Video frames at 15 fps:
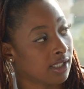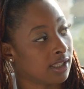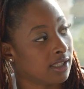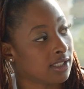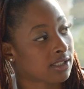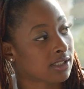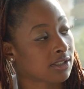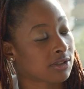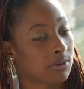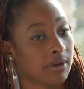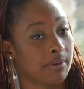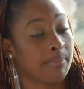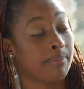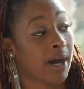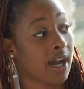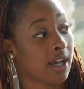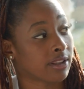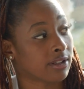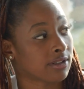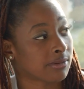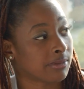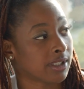This is what
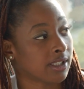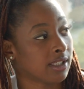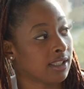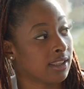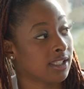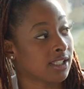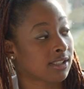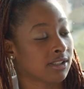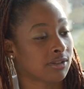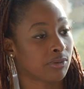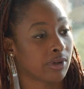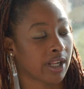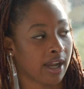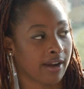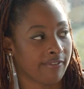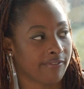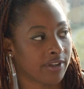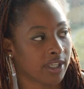bothers me. This is what I feel.